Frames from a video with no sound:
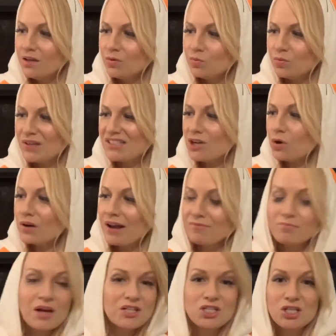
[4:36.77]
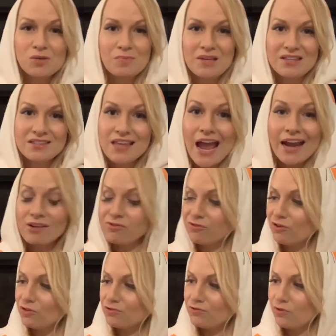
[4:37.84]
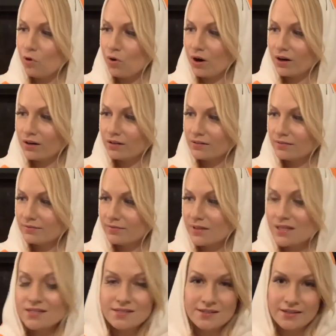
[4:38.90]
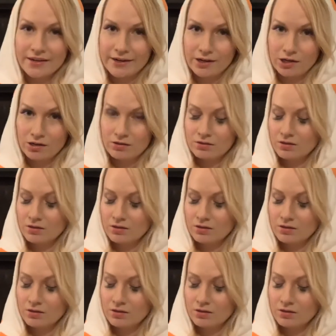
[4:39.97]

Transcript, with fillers: We don't have much to be thankful for this year.